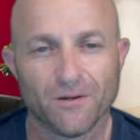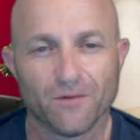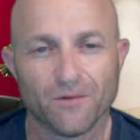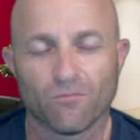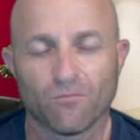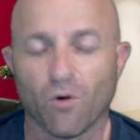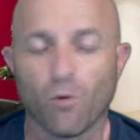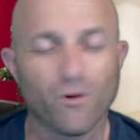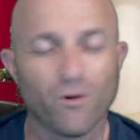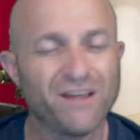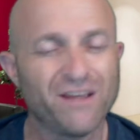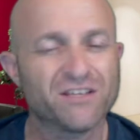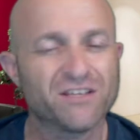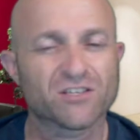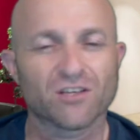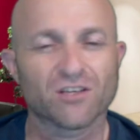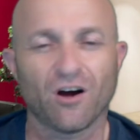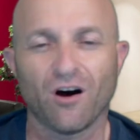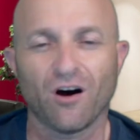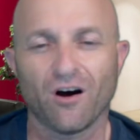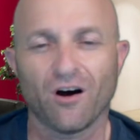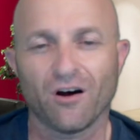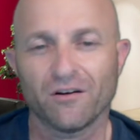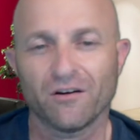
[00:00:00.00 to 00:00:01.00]
What we
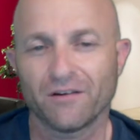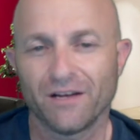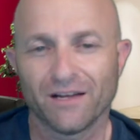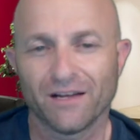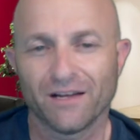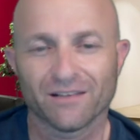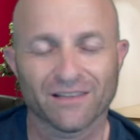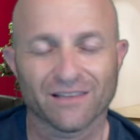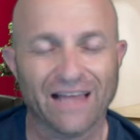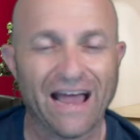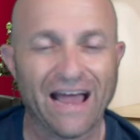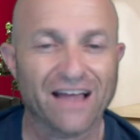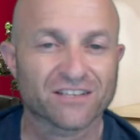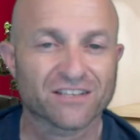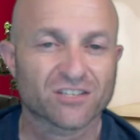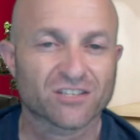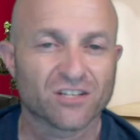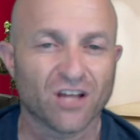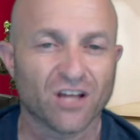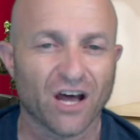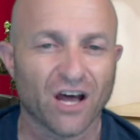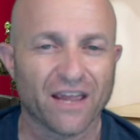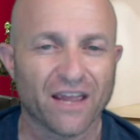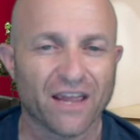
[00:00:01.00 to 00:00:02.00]
saw last
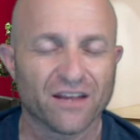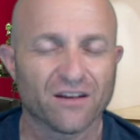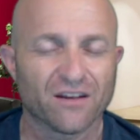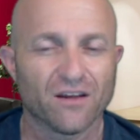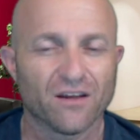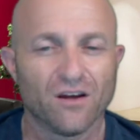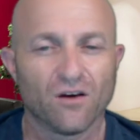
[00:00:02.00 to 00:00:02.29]
night